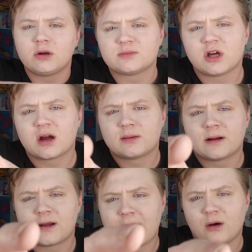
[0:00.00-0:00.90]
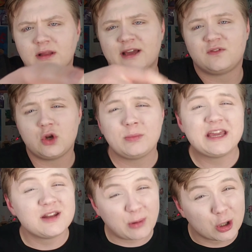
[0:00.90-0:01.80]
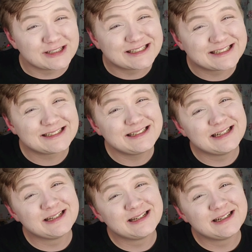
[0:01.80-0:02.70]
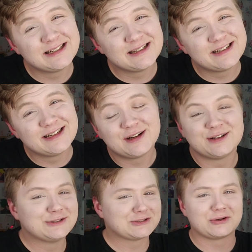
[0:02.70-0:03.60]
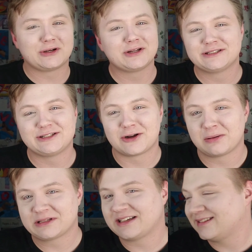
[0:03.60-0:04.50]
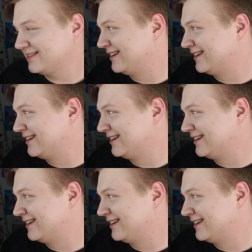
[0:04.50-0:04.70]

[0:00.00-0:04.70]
know what I'm talking about now, like if you know me in person, screw it, you can still comment it.